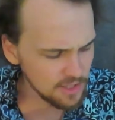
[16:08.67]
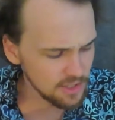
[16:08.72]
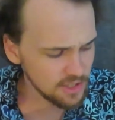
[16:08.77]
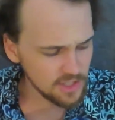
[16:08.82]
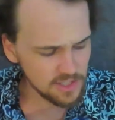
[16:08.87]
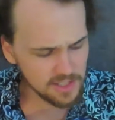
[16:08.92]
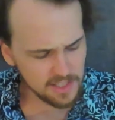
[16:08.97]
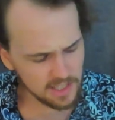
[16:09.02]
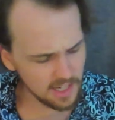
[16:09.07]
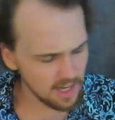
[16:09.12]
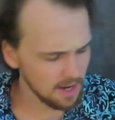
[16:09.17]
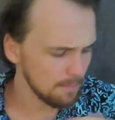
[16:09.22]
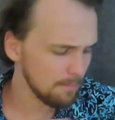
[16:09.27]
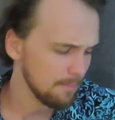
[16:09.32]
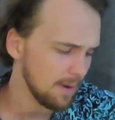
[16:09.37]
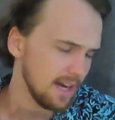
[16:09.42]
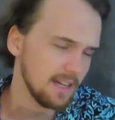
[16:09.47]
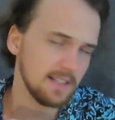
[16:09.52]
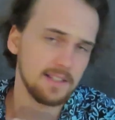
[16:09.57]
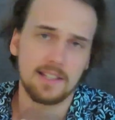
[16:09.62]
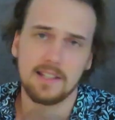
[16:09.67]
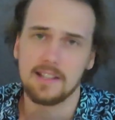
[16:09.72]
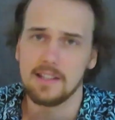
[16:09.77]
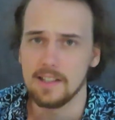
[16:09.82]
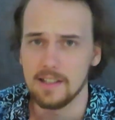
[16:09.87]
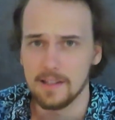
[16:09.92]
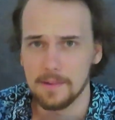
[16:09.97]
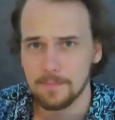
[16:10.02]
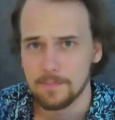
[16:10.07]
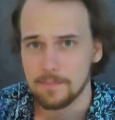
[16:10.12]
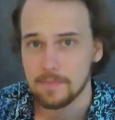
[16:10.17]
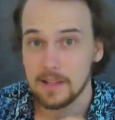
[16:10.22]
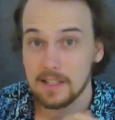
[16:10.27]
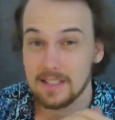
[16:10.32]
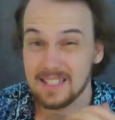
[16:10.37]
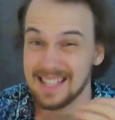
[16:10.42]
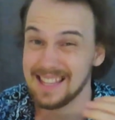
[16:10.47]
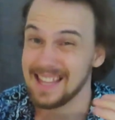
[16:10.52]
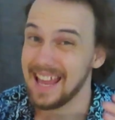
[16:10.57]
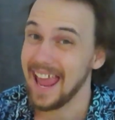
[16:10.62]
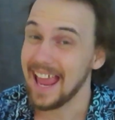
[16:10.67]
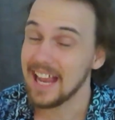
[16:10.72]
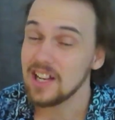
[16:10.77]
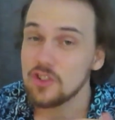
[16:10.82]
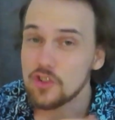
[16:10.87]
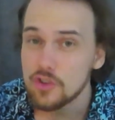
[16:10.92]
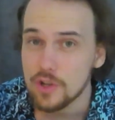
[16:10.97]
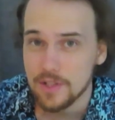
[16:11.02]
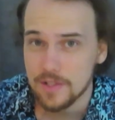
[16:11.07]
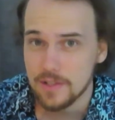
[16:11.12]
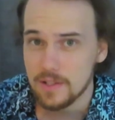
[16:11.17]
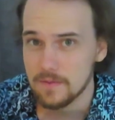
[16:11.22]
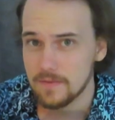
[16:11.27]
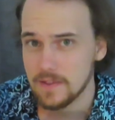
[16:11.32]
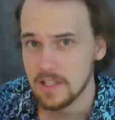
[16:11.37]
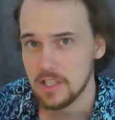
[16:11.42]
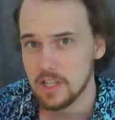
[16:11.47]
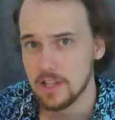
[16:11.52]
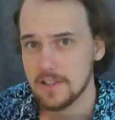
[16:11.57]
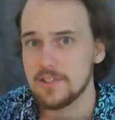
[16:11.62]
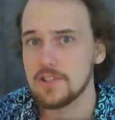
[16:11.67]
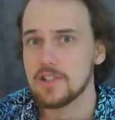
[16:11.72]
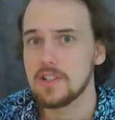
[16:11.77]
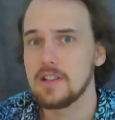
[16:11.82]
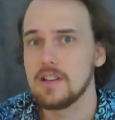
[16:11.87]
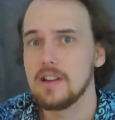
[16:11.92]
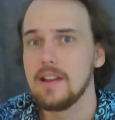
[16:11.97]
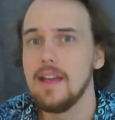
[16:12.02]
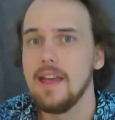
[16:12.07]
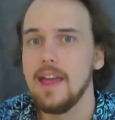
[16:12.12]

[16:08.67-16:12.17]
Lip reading: Just to come back to the entrance of the dungeon